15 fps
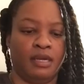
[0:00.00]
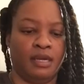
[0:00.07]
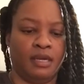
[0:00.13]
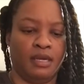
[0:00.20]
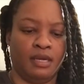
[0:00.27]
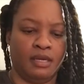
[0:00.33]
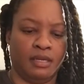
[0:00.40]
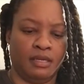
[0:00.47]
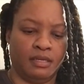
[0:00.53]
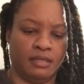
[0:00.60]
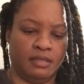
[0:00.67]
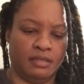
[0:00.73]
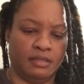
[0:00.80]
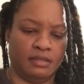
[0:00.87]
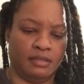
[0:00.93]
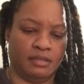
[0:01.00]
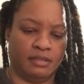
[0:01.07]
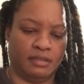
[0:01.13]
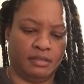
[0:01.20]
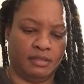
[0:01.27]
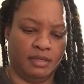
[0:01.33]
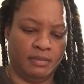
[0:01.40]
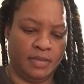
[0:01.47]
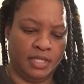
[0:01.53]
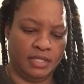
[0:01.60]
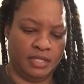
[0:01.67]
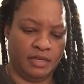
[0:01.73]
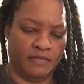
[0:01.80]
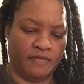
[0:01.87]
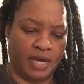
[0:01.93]
And let me
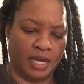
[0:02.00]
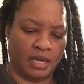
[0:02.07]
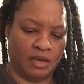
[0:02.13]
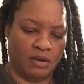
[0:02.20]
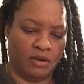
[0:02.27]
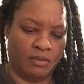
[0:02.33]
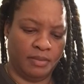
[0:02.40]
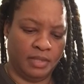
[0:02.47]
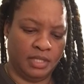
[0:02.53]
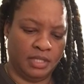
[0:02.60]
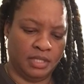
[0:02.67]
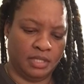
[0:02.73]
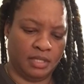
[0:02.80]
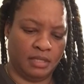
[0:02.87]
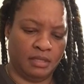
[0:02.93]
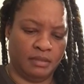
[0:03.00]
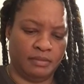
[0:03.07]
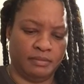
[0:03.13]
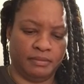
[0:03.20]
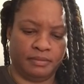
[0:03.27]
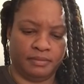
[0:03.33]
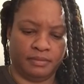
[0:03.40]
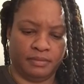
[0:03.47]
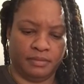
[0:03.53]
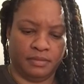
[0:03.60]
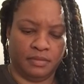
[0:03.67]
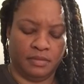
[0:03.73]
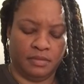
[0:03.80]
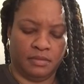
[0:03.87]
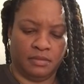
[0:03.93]
see if I can open this up.
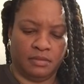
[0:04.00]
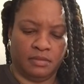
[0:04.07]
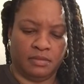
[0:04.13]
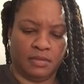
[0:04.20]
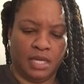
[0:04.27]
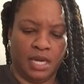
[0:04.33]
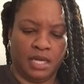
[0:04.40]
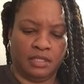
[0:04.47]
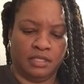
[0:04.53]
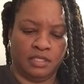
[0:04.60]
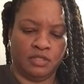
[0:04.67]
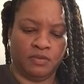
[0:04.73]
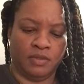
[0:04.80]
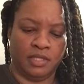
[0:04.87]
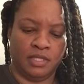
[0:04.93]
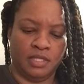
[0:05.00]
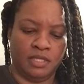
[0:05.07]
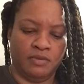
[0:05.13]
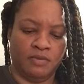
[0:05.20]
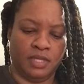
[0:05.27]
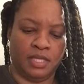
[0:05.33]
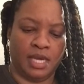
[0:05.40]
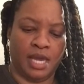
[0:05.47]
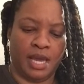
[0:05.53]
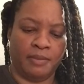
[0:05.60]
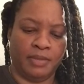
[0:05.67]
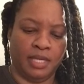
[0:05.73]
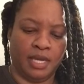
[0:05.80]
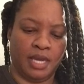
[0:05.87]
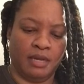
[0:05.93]
I just want to see what the
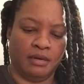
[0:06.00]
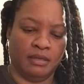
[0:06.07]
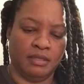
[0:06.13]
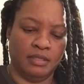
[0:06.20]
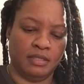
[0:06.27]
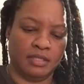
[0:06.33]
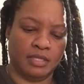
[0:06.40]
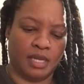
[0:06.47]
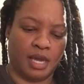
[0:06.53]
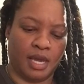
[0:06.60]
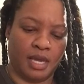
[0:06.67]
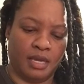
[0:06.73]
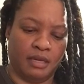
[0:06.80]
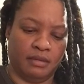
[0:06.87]
applicator looks like.